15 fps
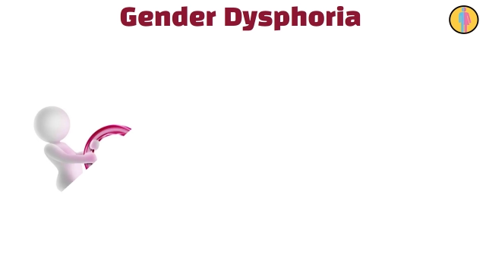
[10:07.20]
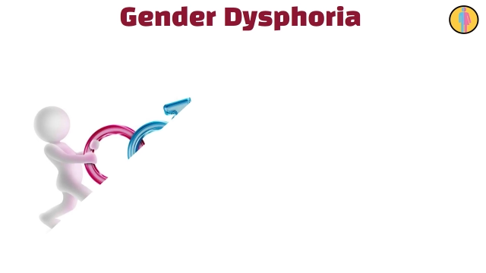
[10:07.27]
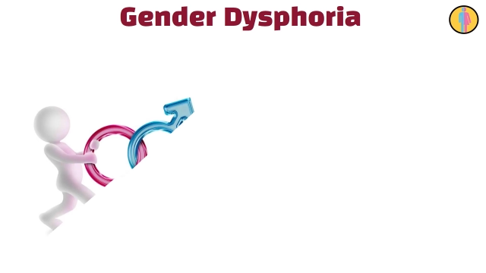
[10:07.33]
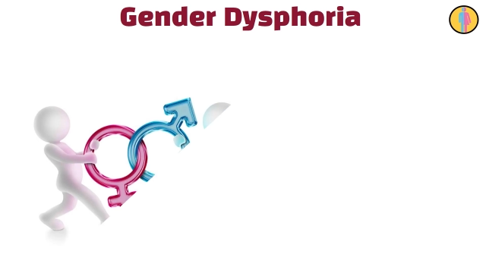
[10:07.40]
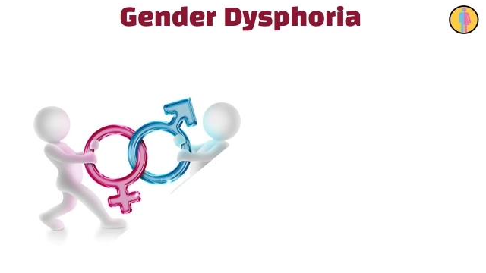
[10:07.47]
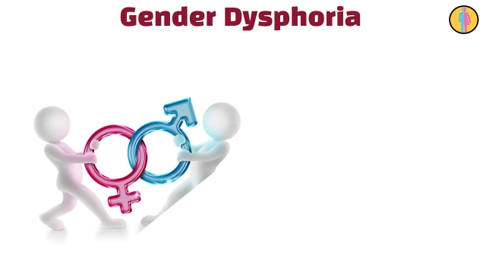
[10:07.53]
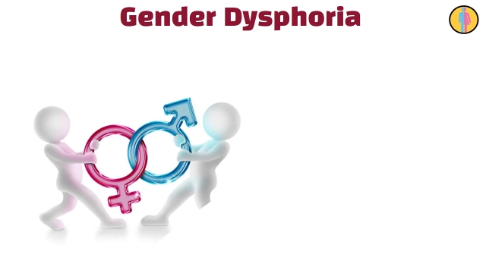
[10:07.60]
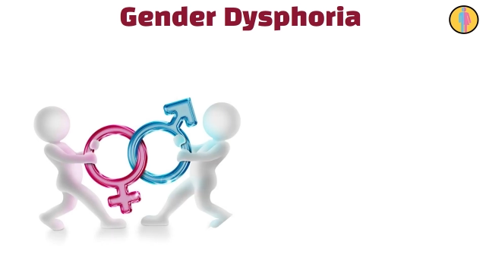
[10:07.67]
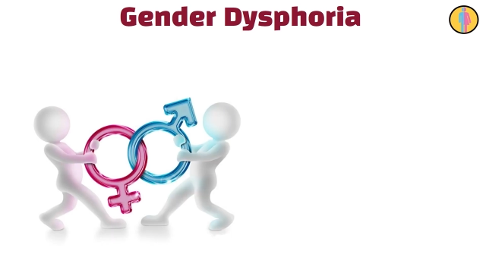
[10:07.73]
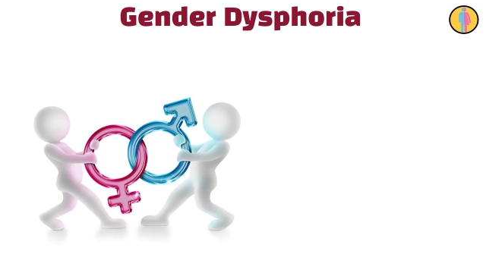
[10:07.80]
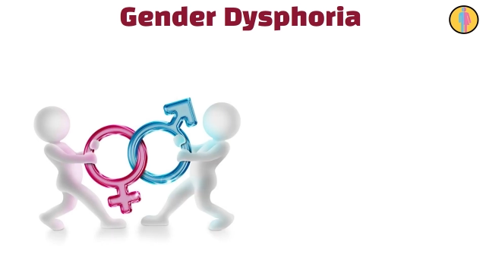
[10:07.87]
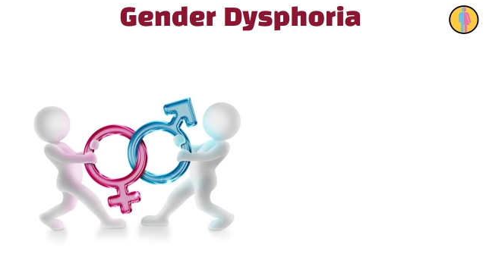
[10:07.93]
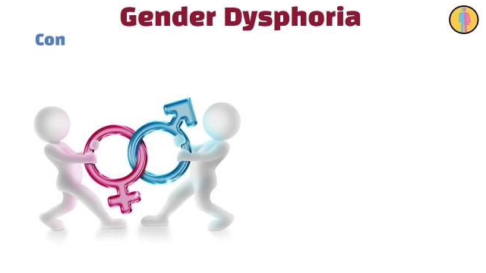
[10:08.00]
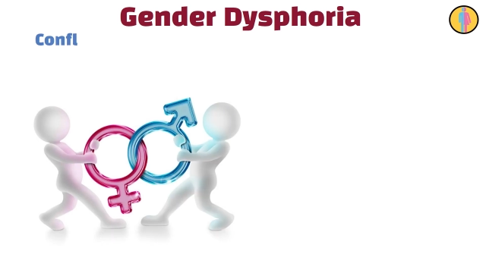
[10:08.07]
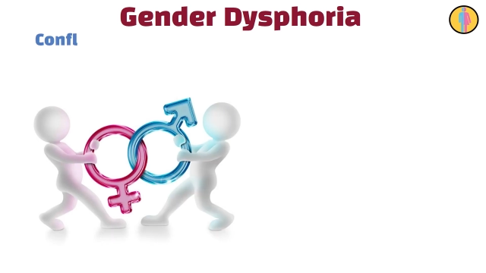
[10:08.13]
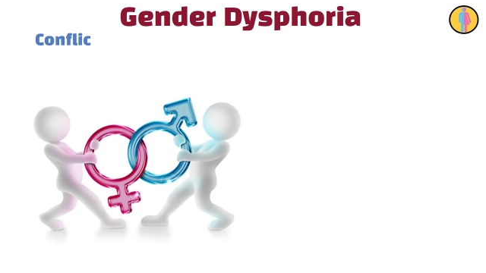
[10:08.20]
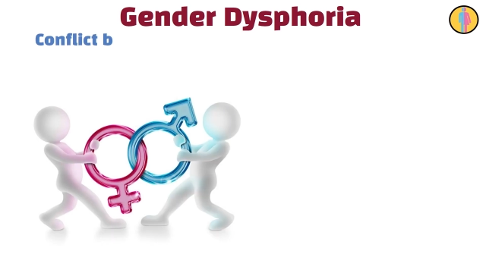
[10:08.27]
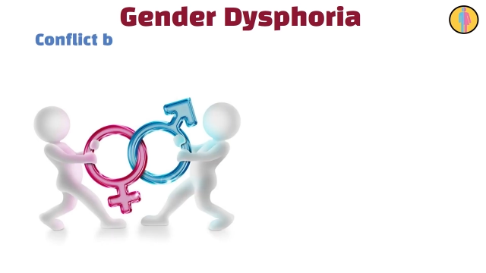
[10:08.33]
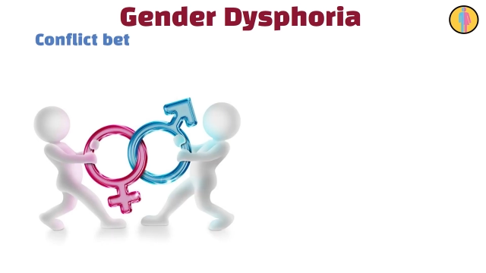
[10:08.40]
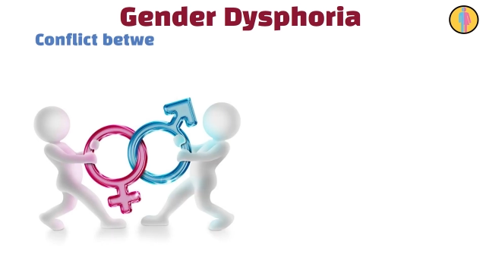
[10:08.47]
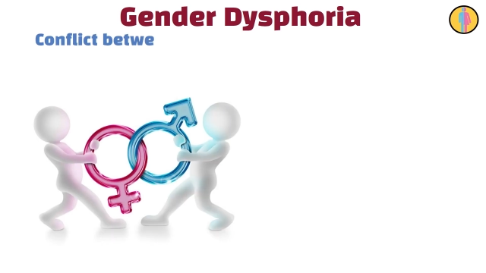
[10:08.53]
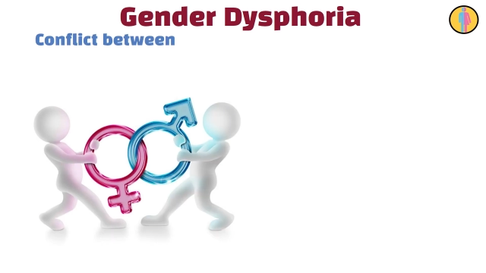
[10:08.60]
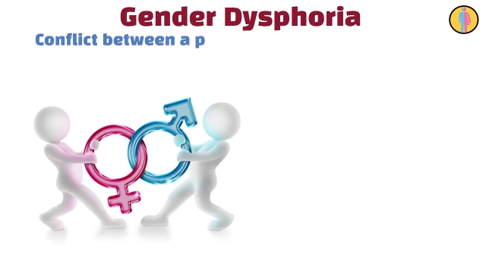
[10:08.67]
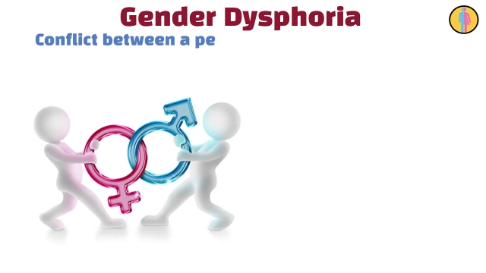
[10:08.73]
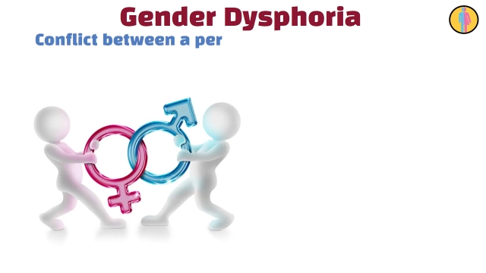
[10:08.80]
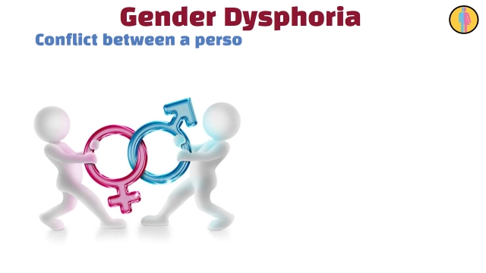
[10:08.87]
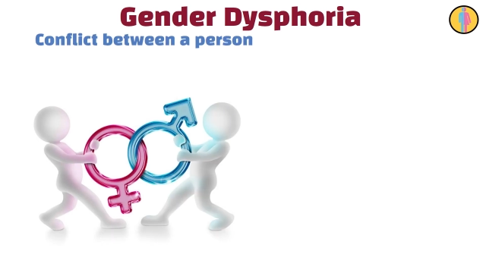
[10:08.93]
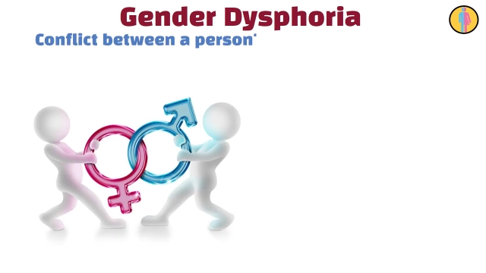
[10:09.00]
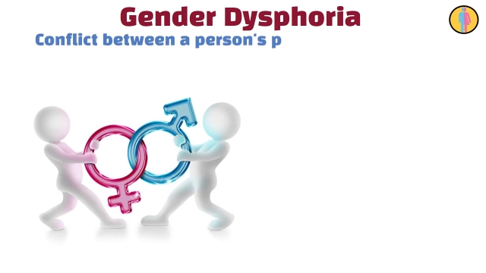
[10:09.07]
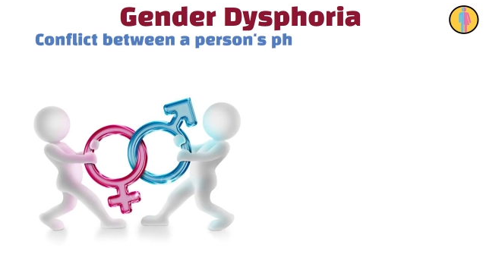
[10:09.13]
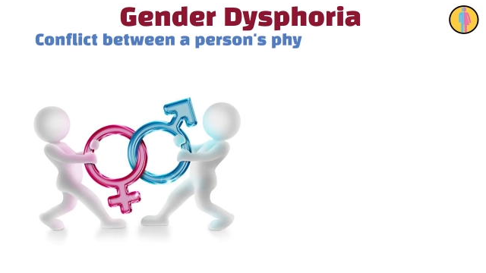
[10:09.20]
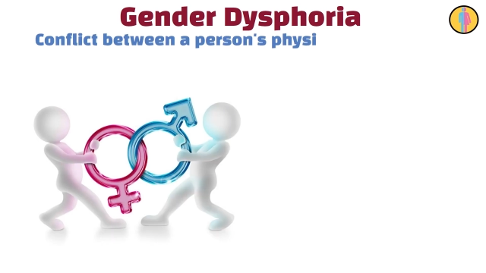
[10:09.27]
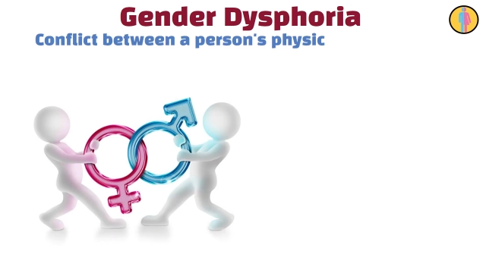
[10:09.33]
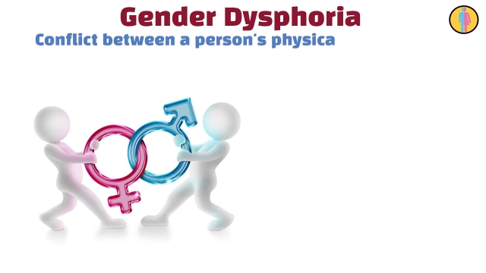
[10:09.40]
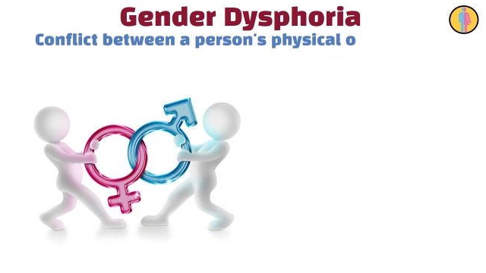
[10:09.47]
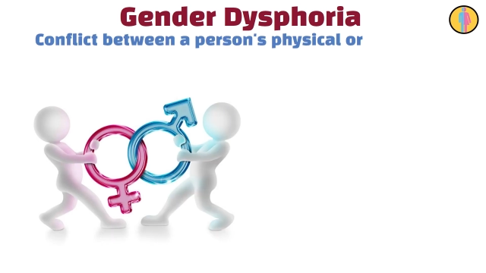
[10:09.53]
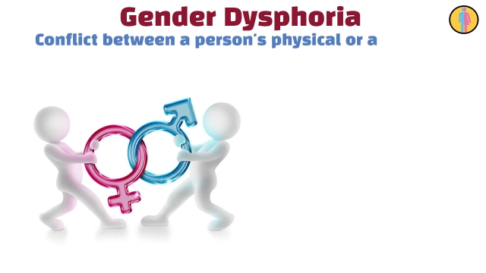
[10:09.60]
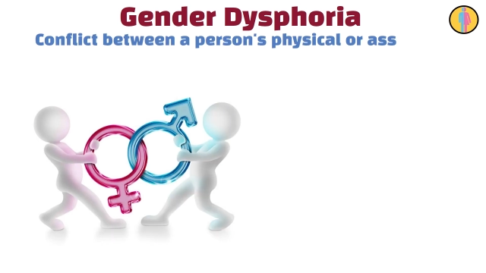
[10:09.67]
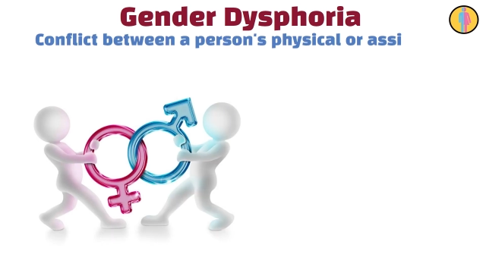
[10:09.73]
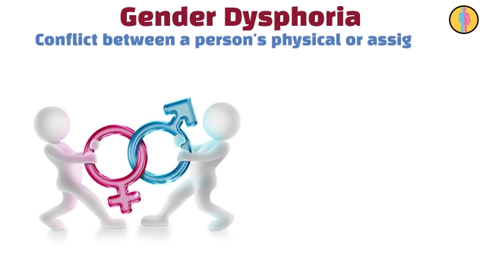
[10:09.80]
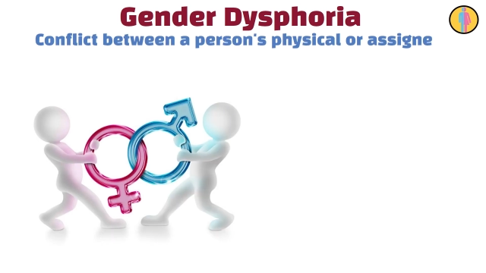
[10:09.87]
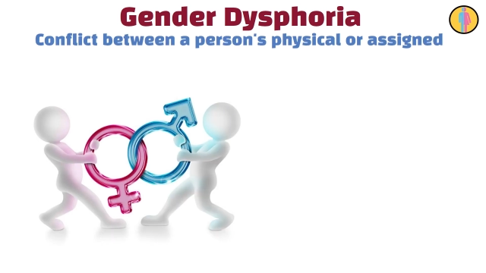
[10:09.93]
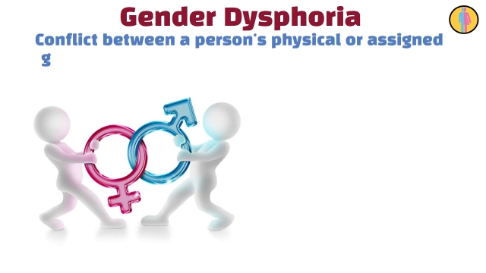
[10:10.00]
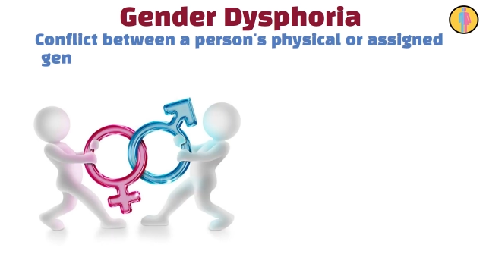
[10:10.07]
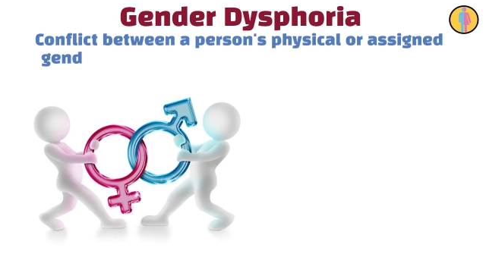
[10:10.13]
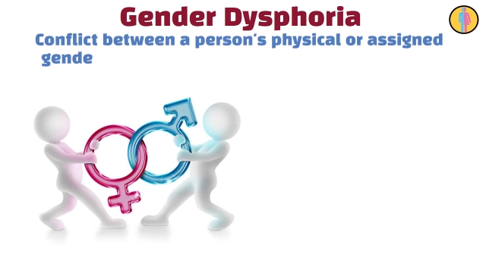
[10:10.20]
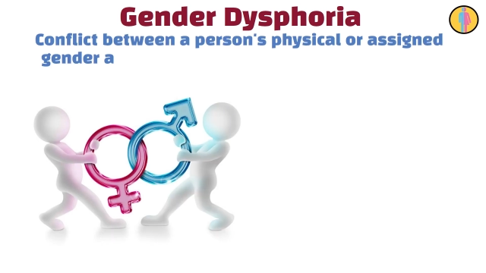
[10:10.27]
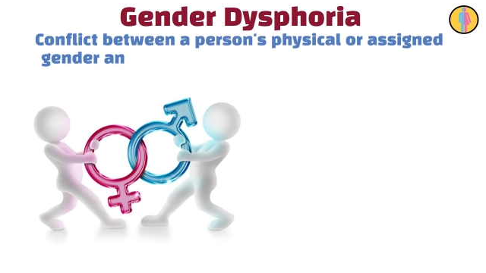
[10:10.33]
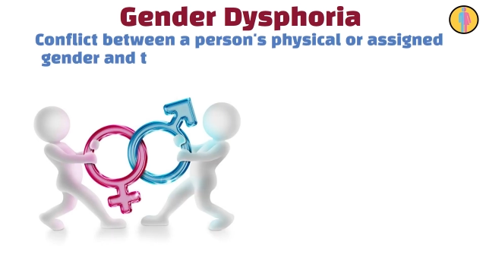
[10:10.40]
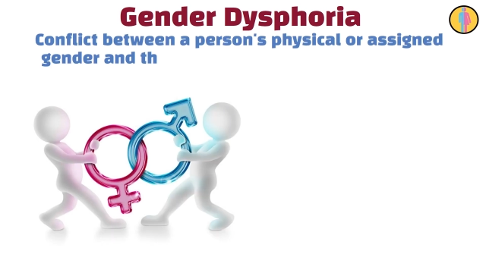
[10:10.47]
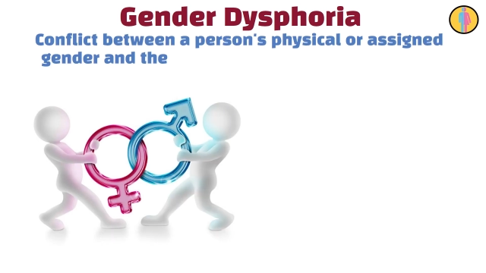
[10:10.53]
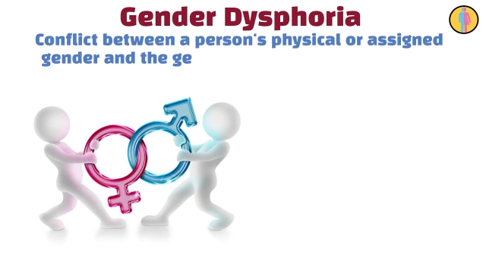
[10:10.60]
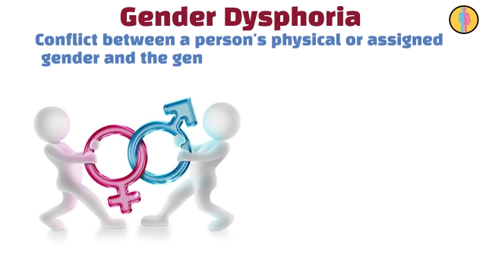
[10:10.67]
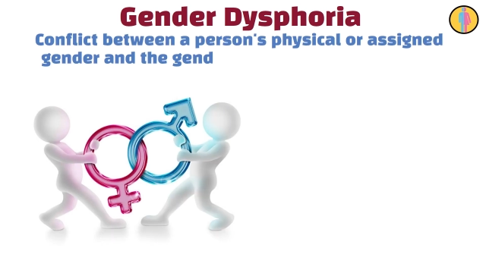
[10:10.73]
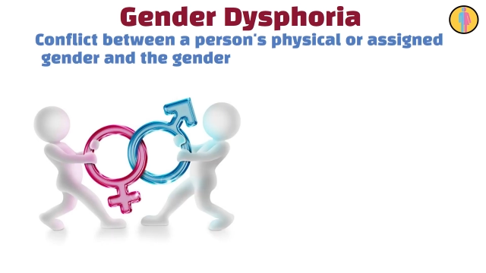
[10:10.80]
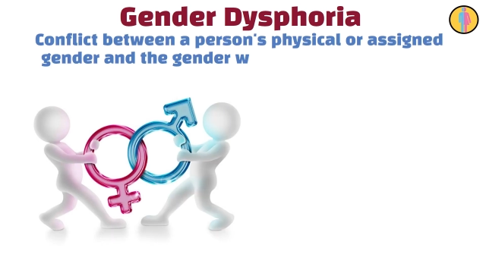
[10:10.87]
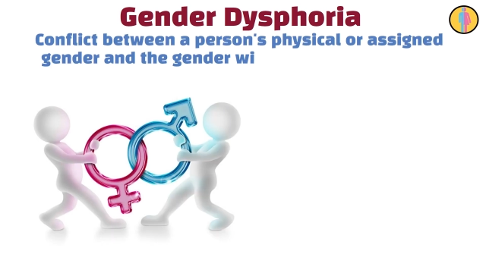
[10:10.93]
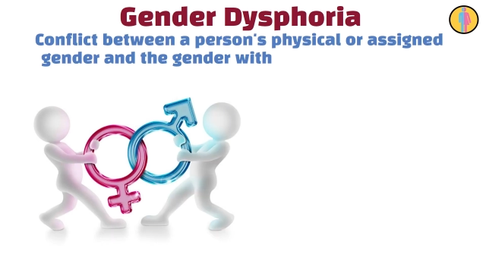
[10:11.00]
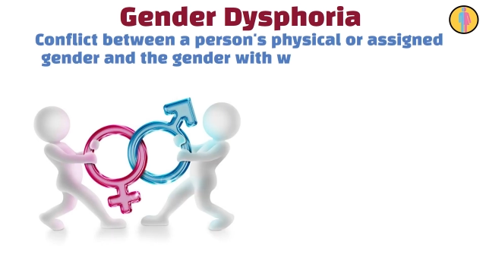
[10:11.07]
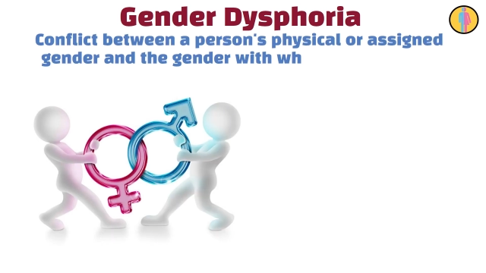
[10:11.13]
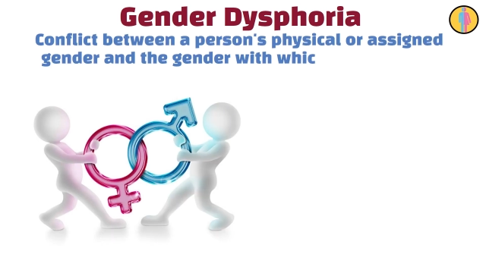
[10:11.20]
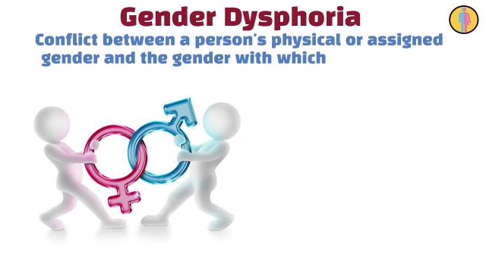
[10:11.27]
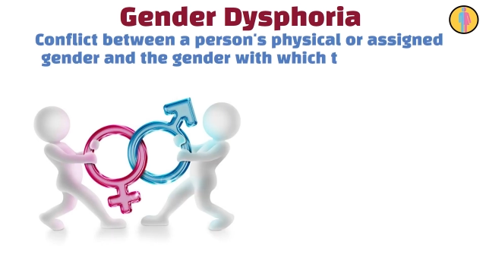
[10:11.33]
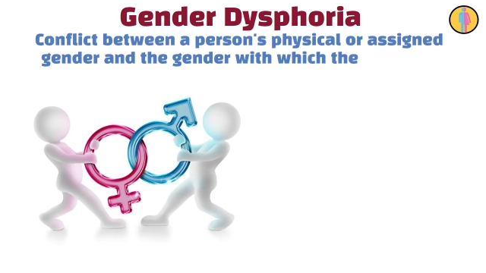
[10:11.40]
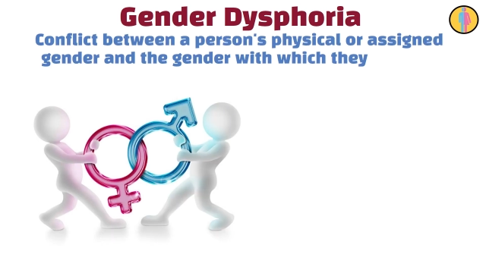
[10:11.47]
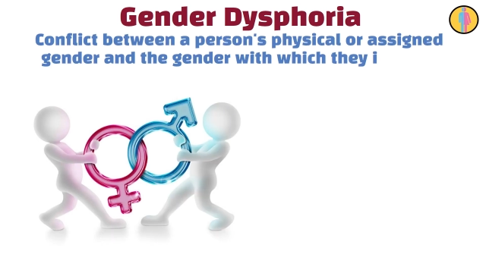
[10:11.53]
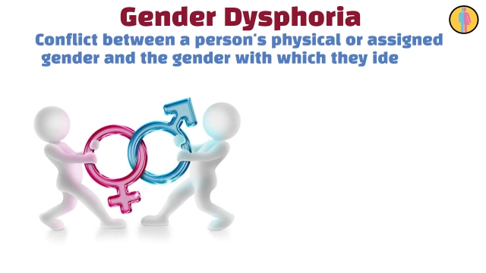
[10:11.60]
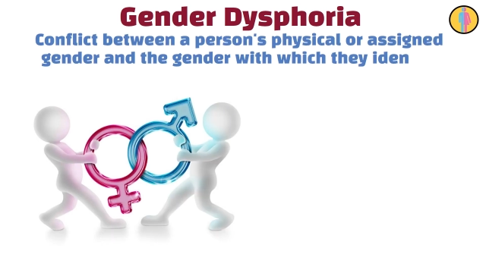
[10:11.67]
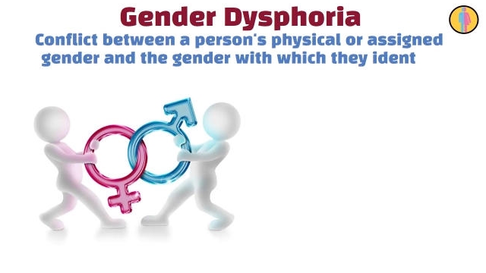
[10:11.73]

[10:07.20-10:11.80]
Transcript: [unreadable: no face in view]